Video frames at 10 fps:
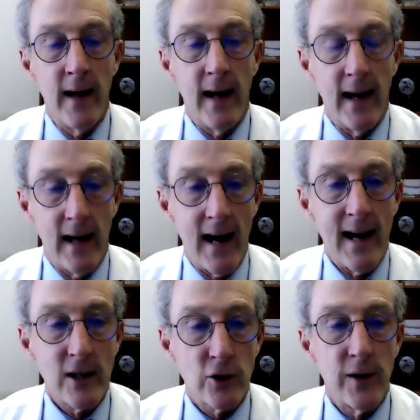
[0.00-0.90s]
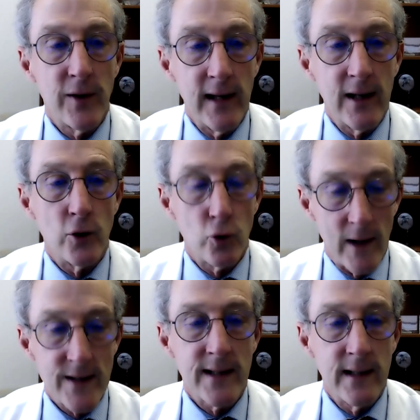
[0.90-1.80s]
And I actually think
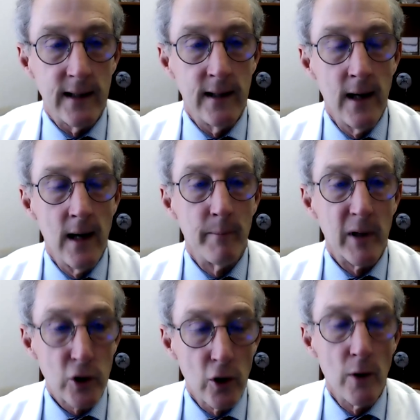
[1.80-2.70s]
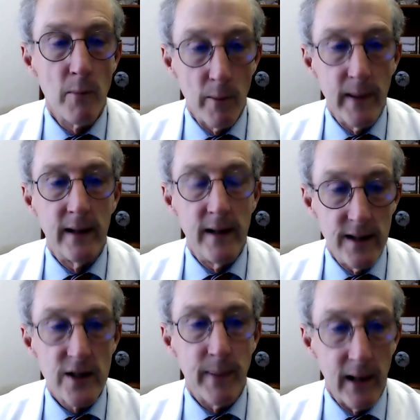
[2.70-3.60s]
addressing maternal morbidity
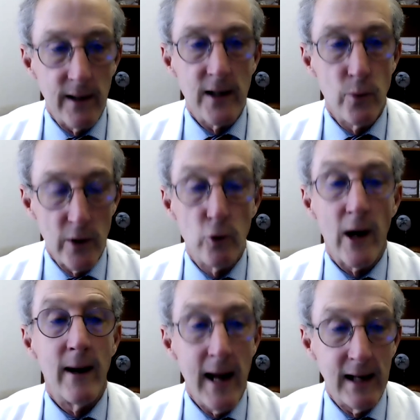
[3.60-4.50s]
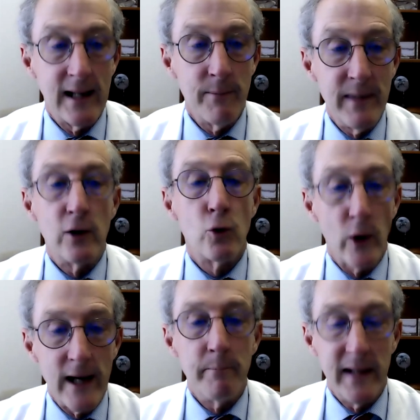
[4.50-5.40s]
disparities would eh, give me
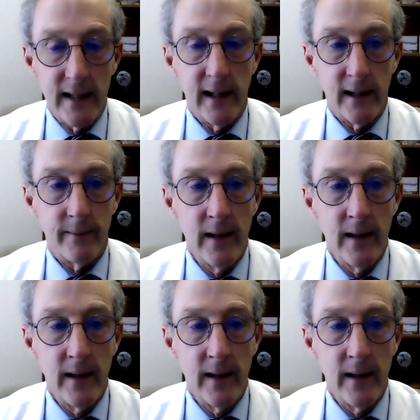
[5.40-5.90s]
great meaning.